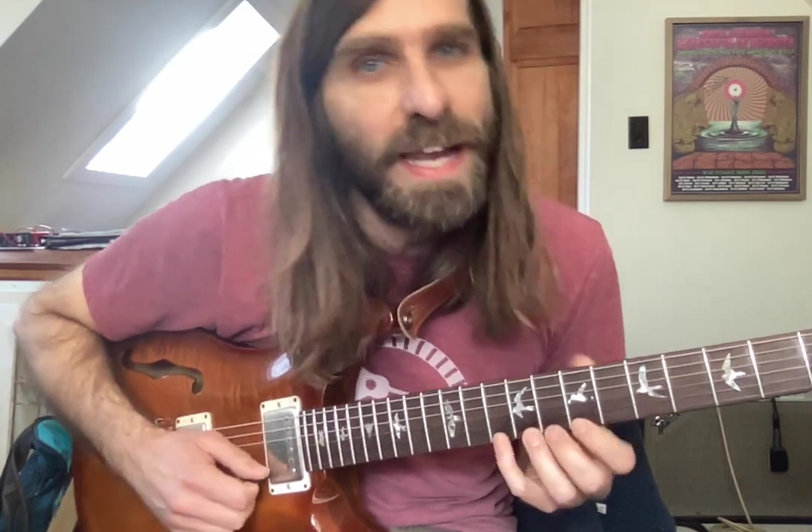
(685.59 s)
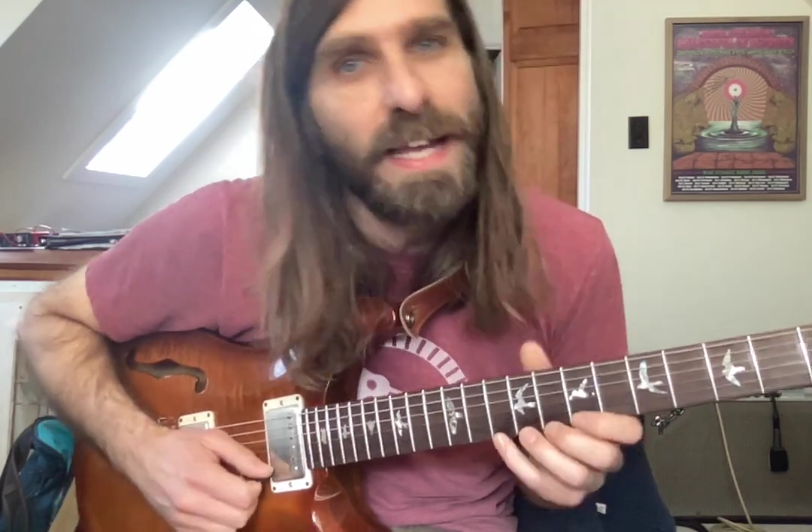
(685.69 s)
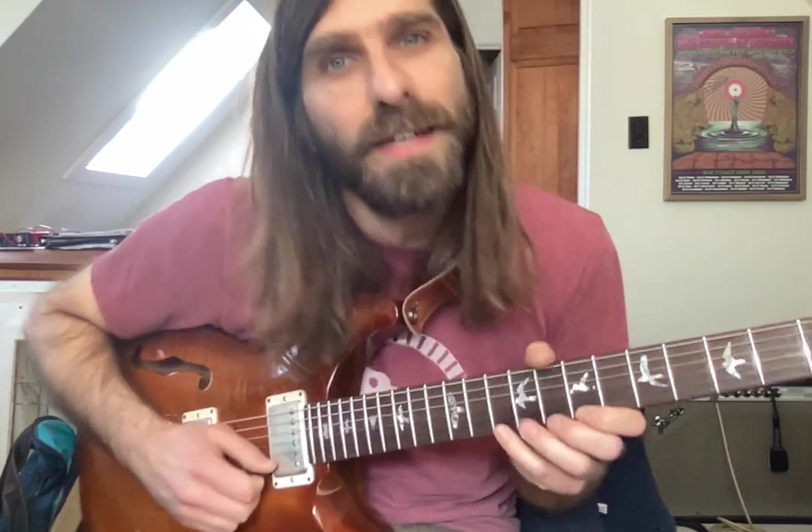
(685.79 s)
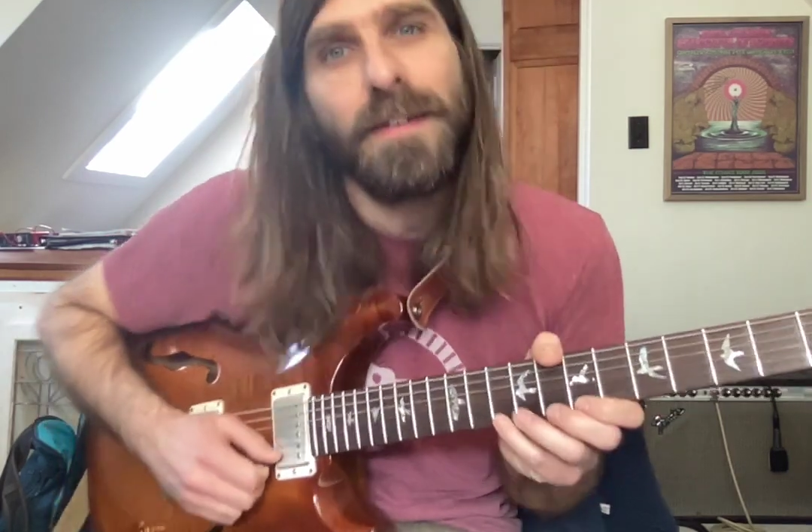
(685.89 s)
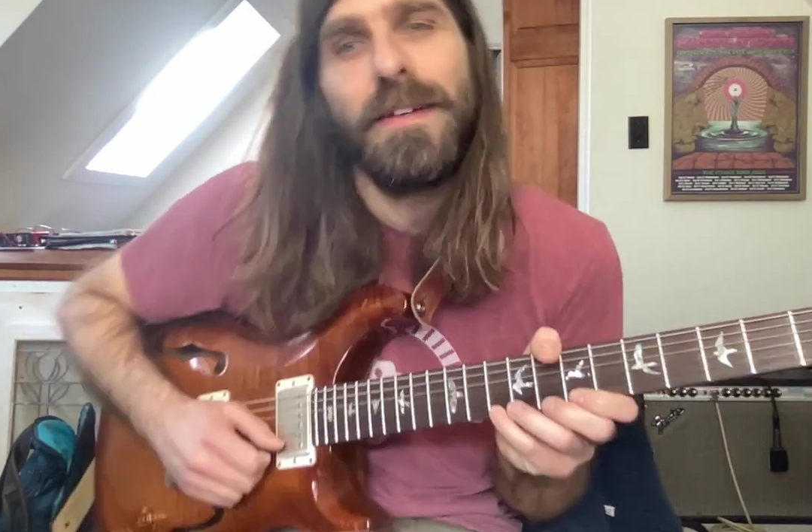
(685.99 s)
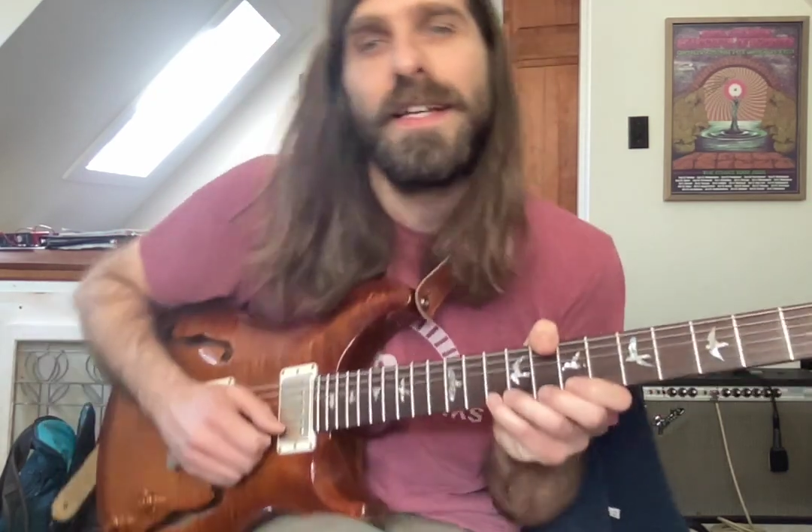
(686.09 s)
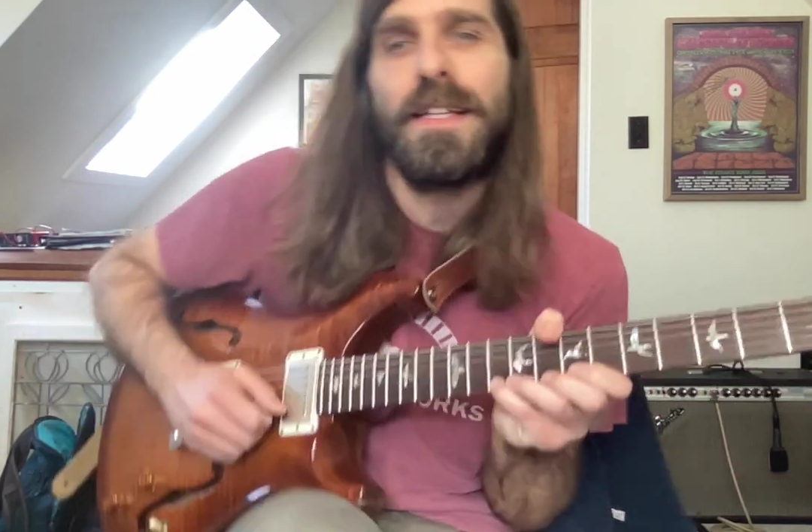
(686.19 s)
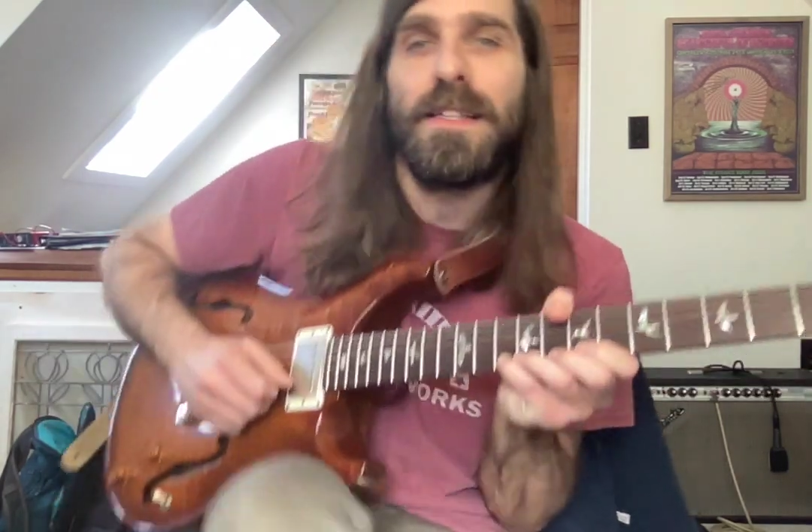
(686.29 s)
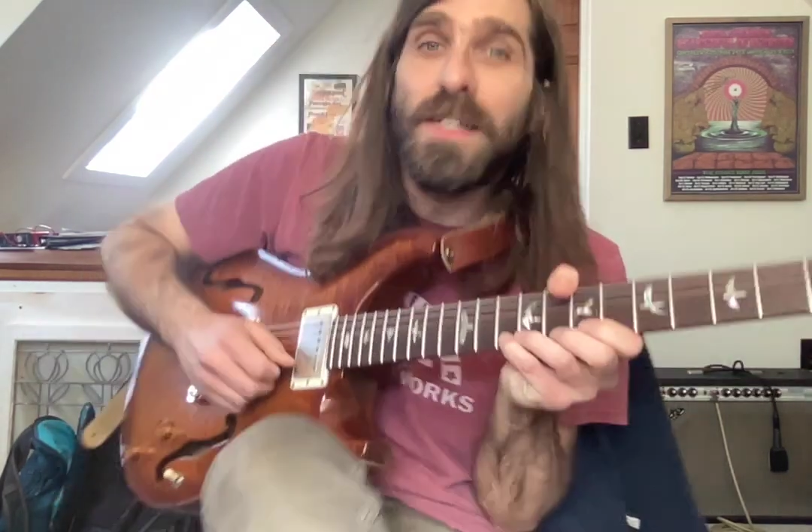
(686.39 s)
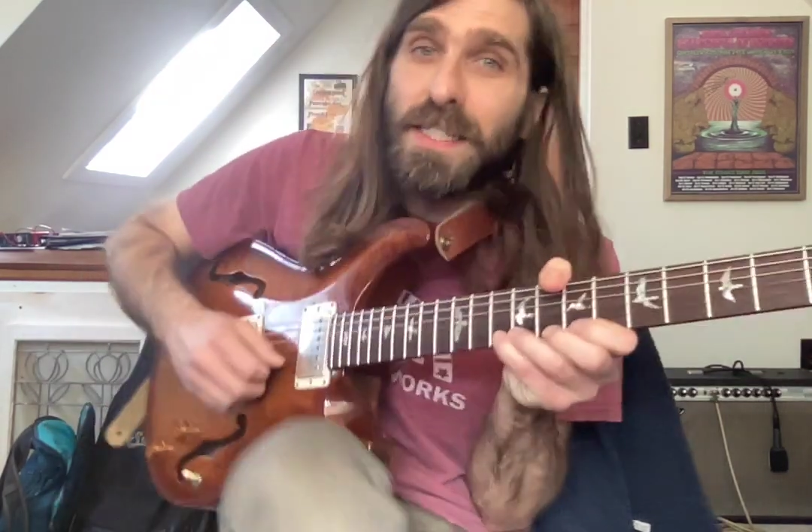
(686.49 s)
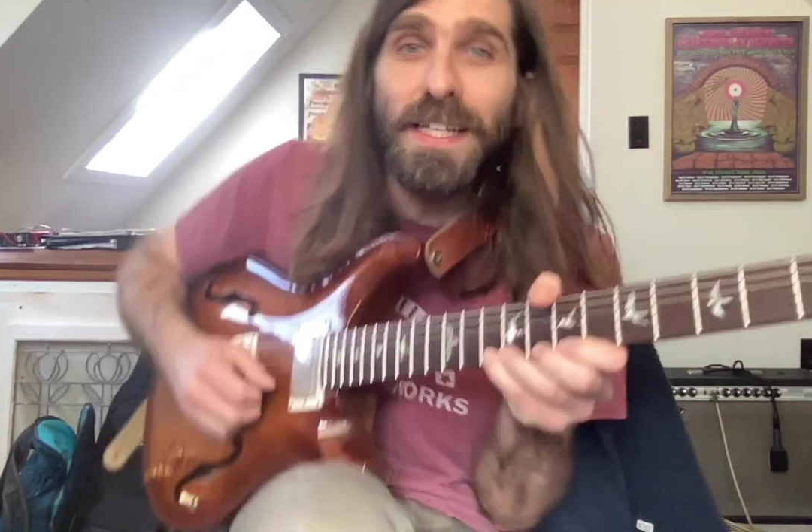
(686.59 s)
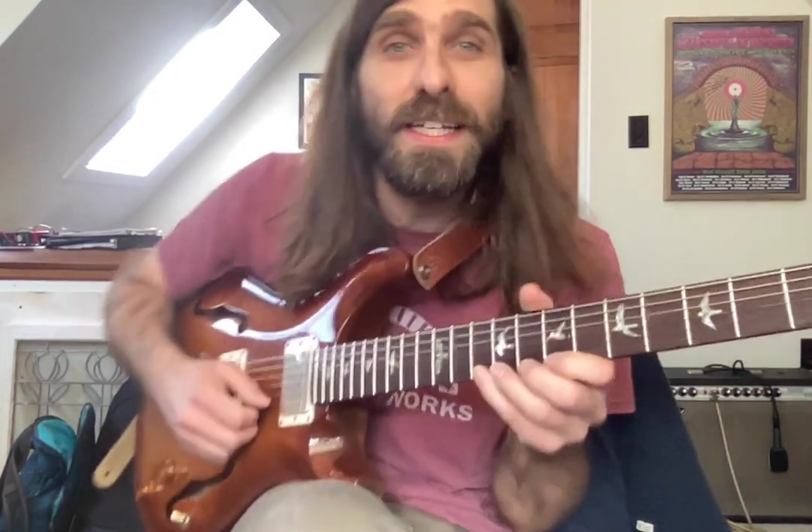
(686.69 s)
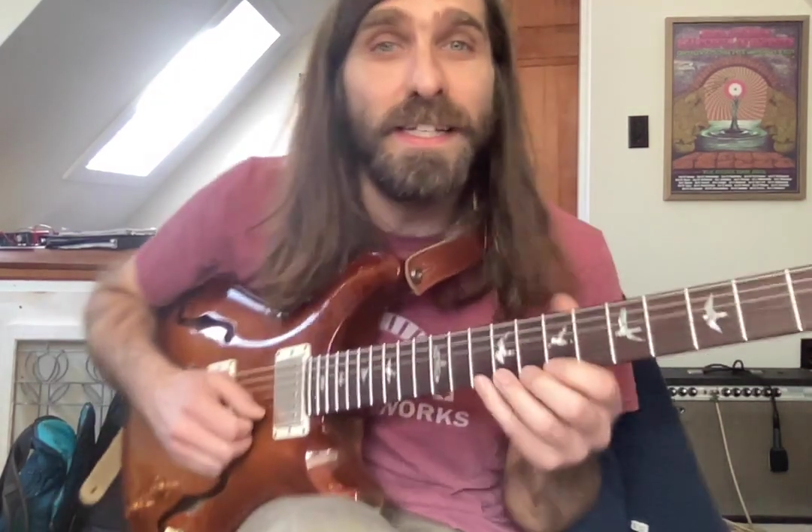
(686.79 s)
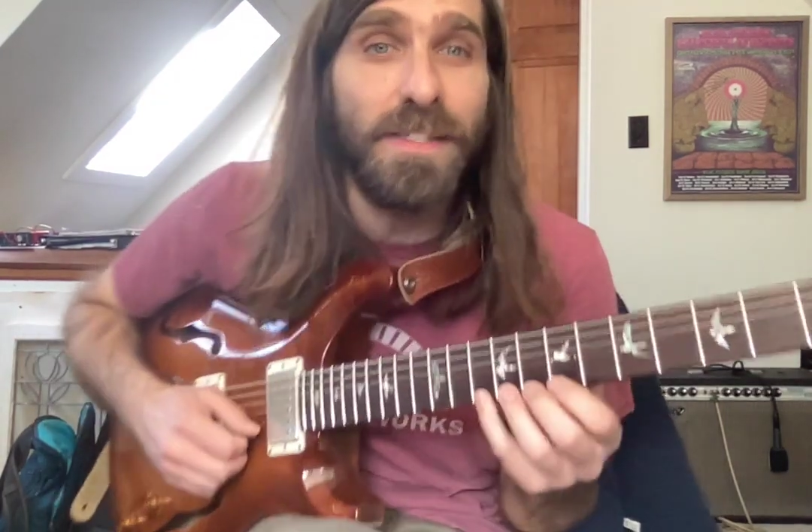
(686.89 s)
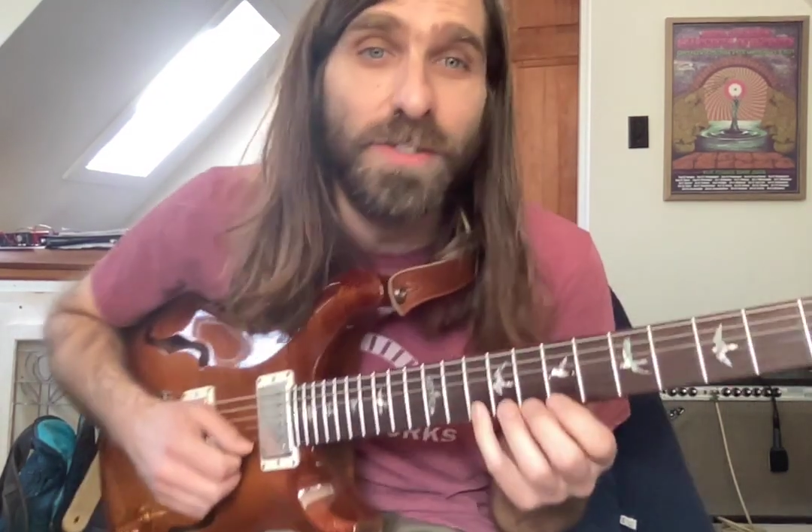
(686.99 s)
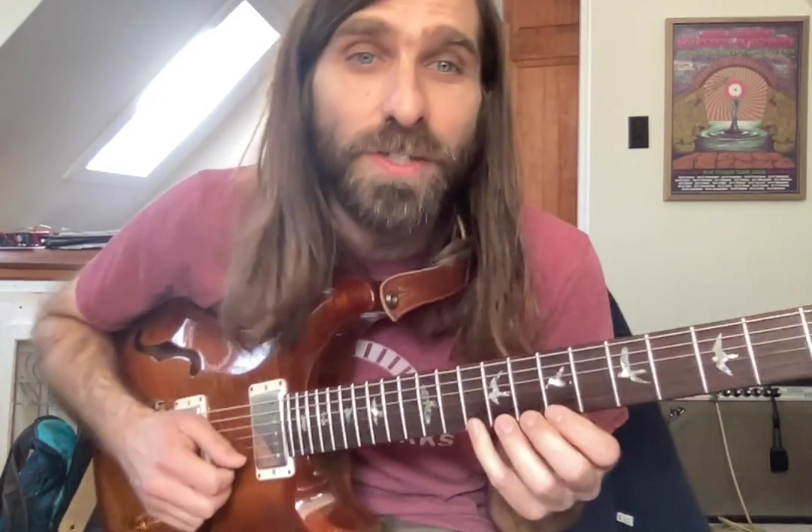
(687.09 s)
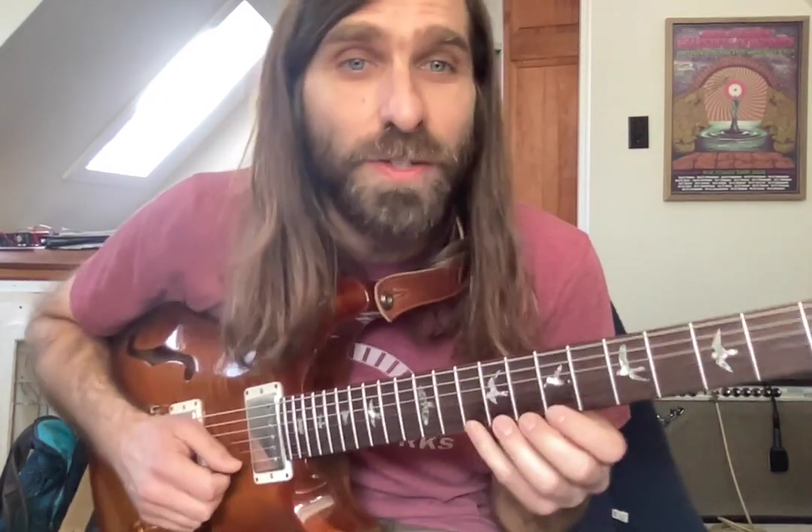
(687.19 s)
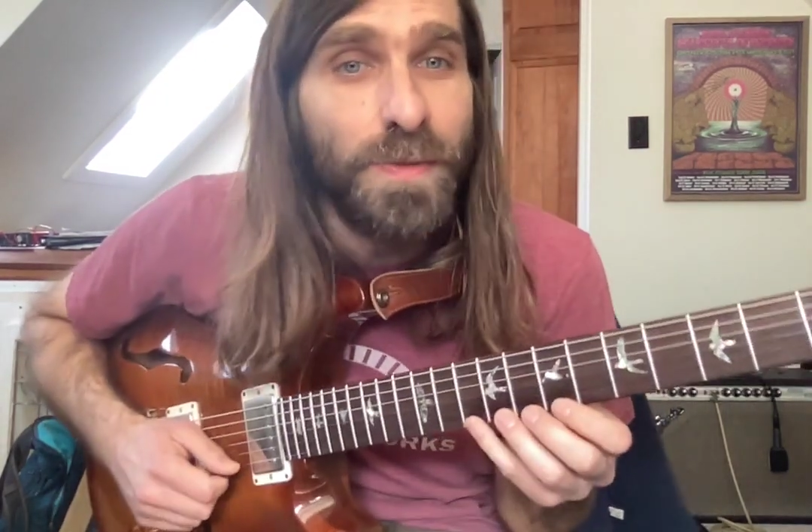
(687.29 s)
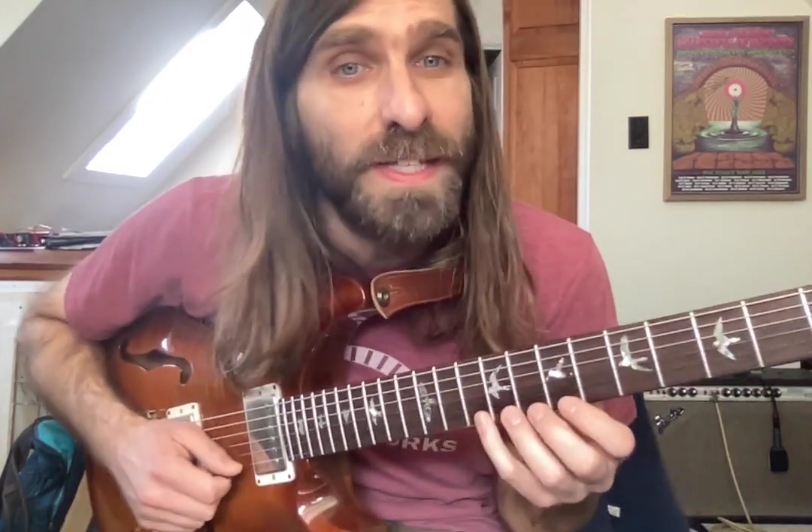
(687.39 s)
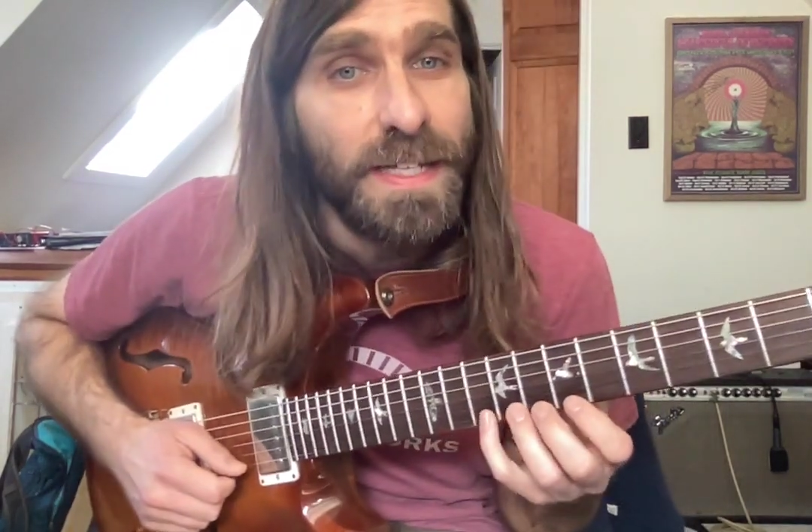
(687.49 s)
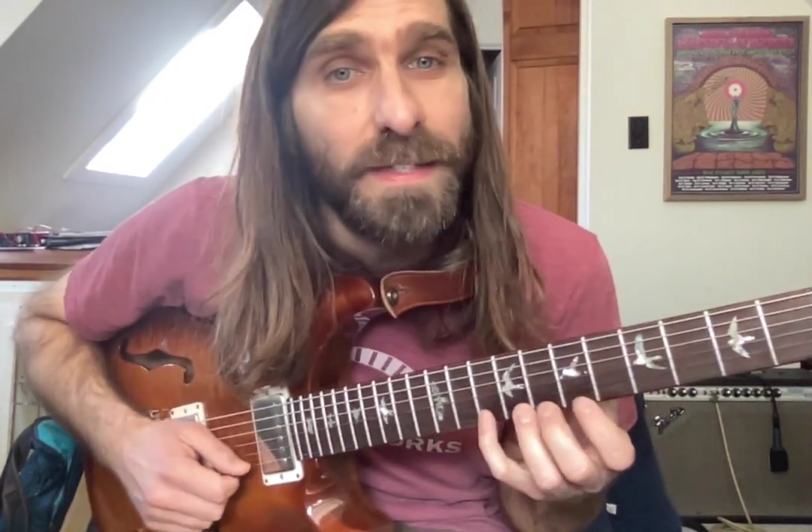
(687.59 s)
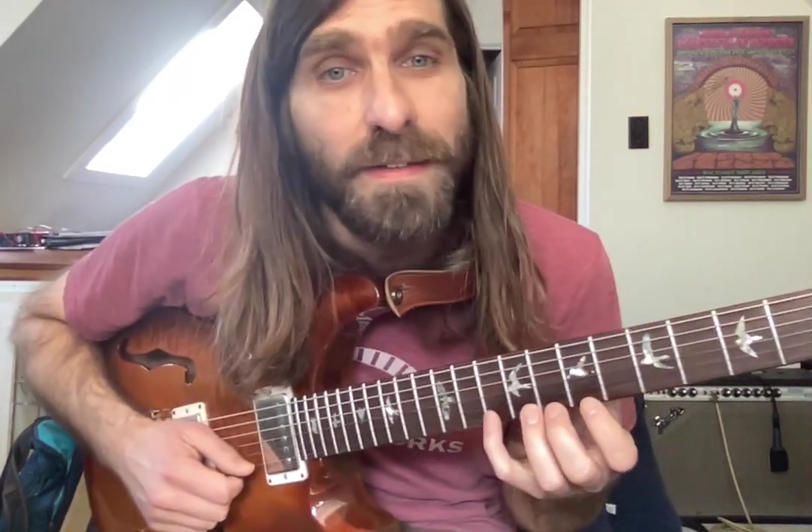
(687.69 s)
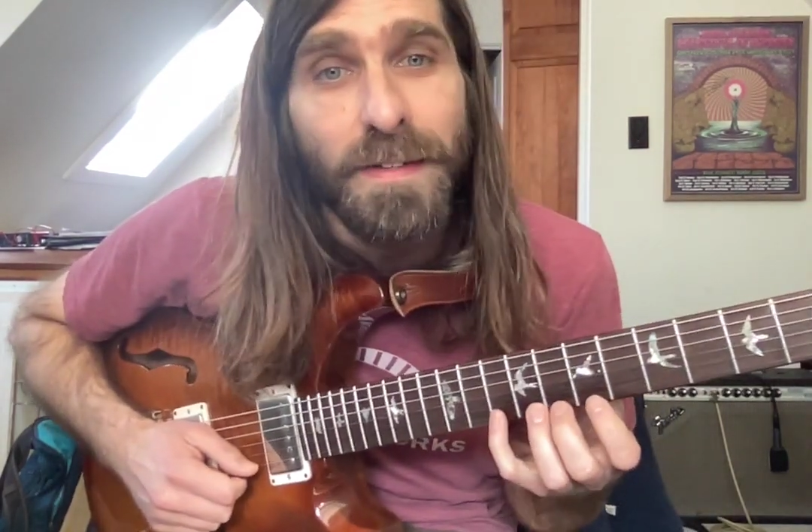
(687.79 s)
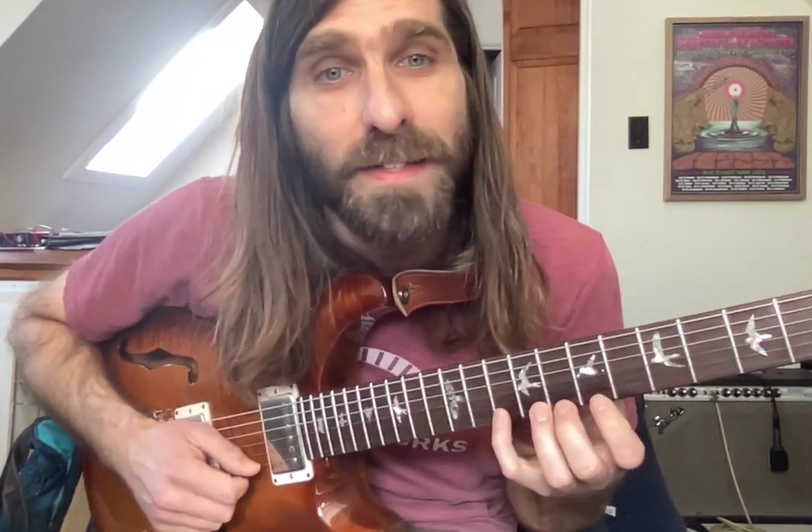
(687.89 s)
and it looks like he's just doing this.